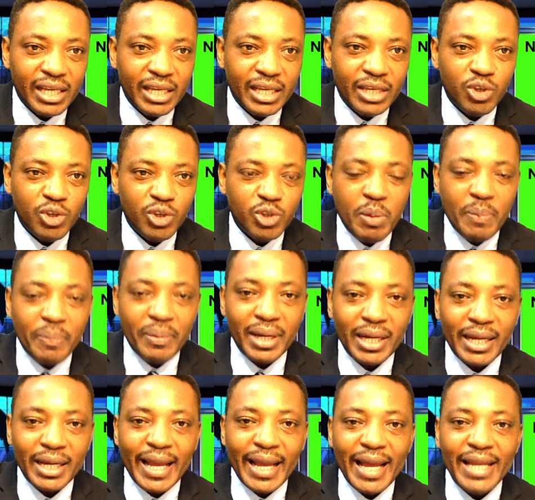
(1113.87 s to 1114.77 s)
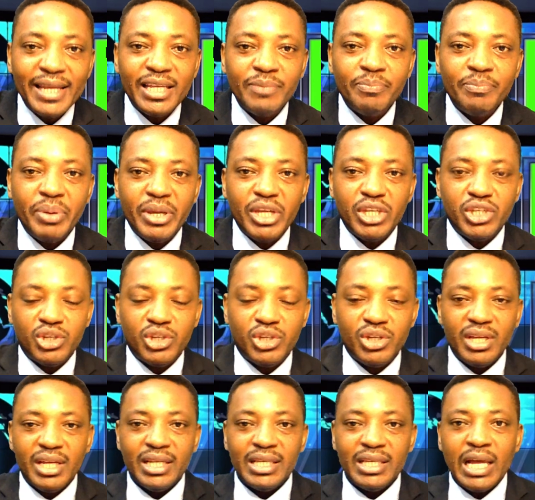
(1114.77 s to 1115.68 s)
a newspaper Guardian
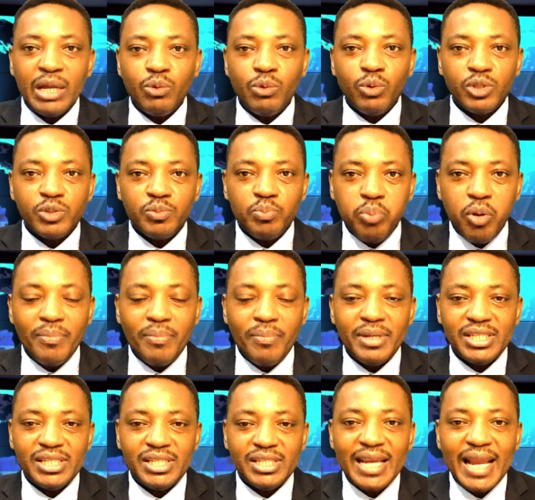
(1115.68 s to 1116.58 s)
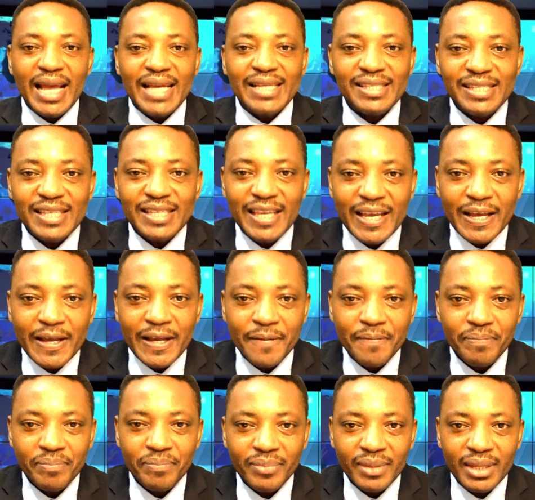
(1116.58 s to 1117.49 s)
page that was published last year,
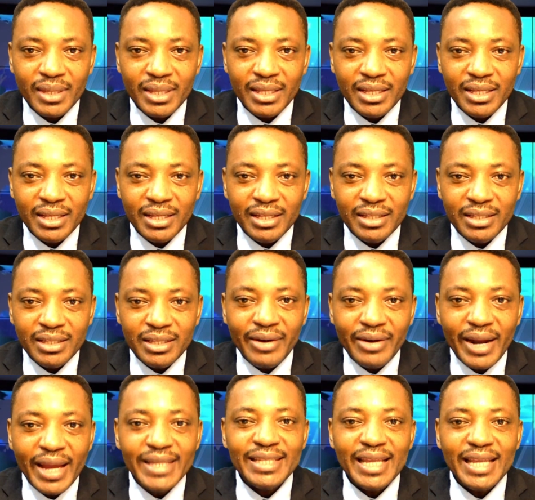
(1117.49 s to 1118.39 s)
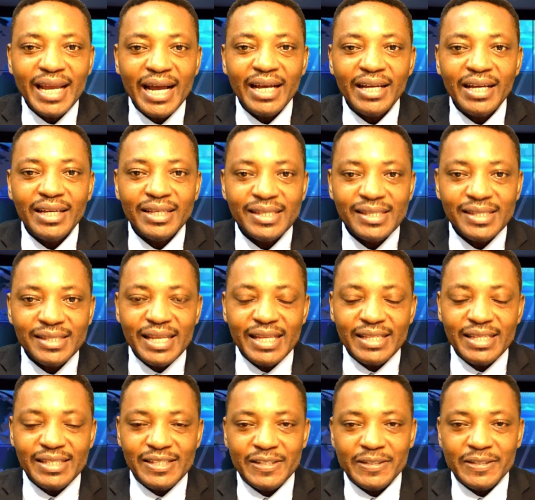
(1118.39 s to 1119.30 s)
the writer
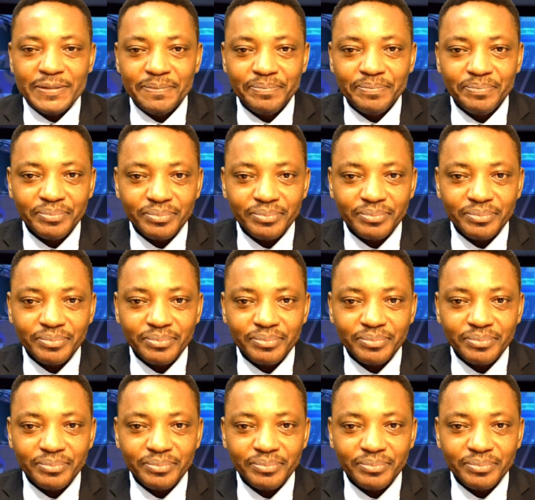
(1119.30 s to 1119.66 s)
states